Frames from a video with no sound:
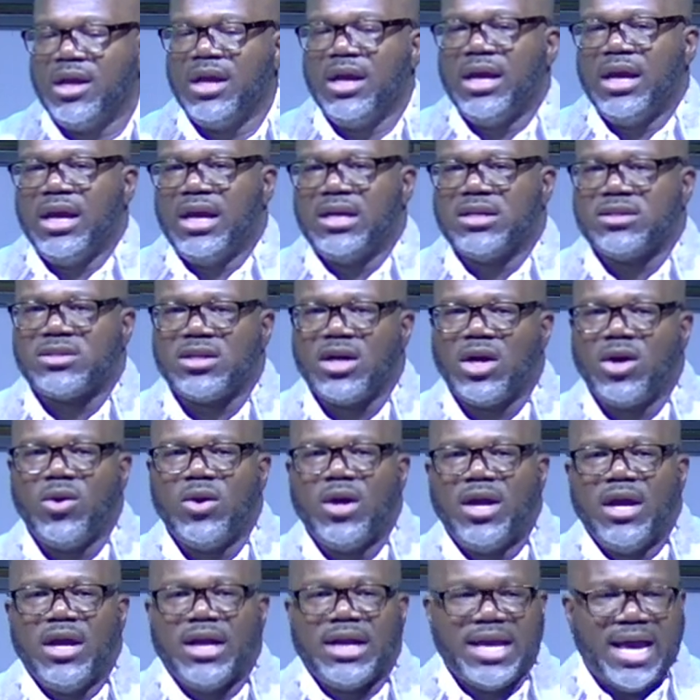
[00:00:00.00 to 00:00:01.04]
And so
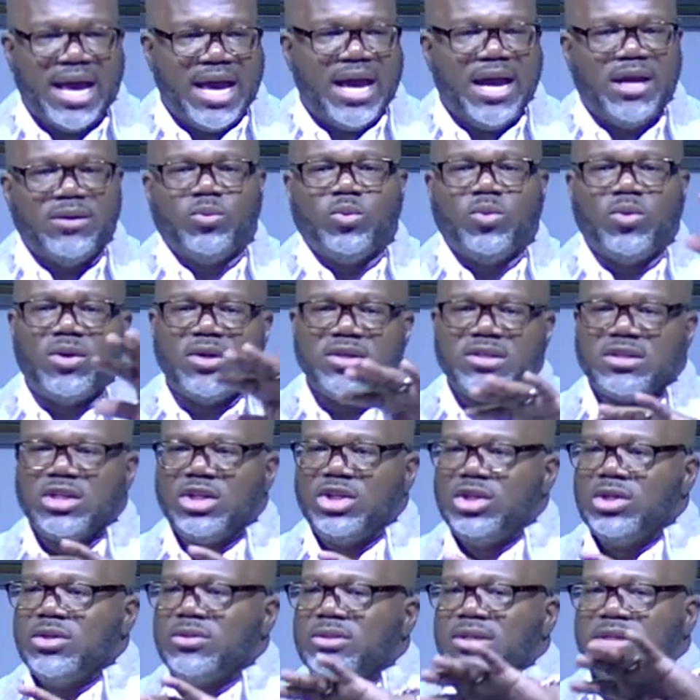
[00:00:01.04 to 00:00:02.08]
God wants to
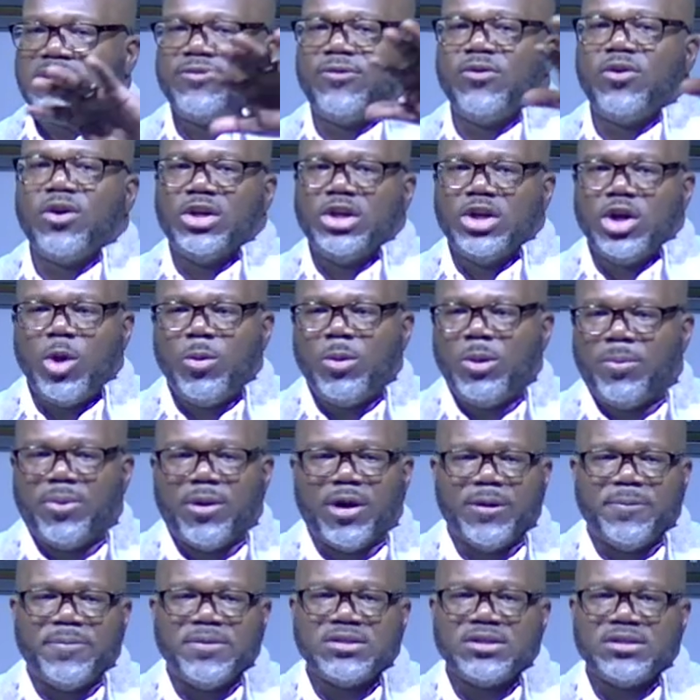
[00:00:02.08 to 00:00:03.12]
use us for a noble
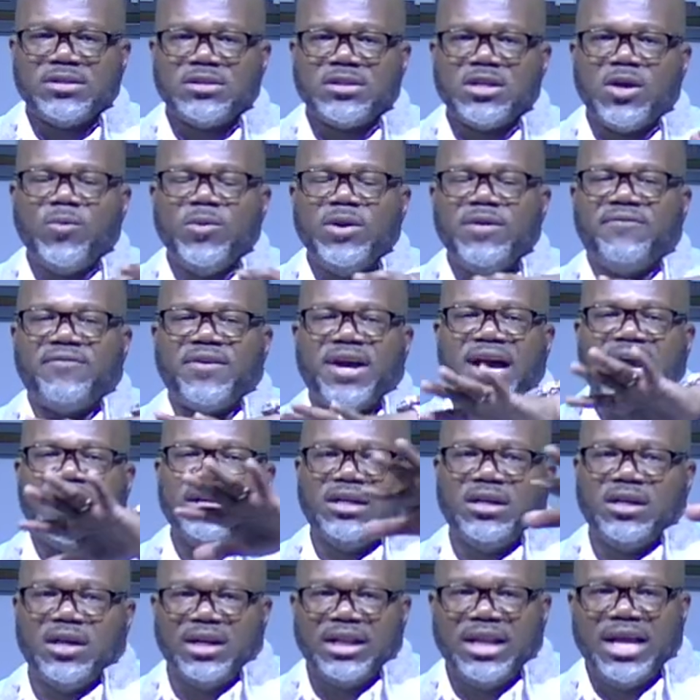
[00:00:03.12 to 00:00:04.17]
purpose. And so we find in
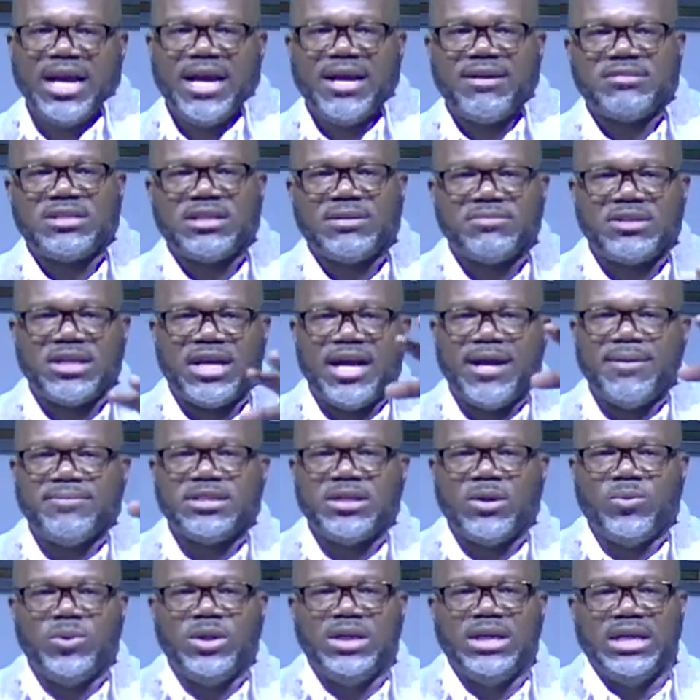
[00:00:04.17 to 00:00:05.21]
our lives sometimes that
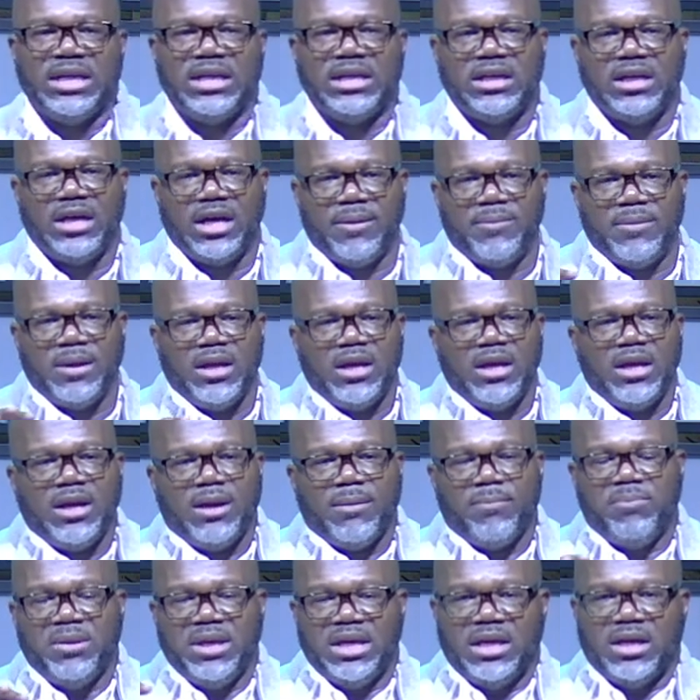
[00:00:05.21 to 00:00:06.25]
we end up
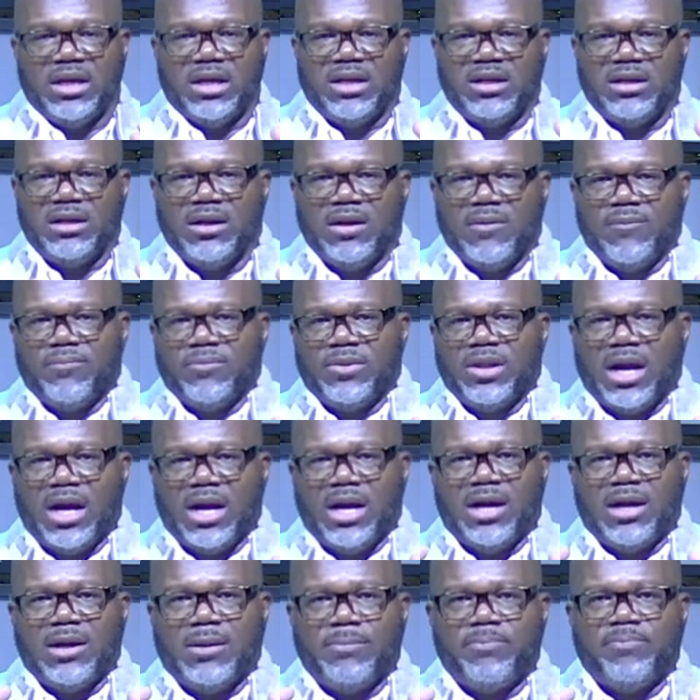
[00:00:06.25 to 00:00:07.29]
being um,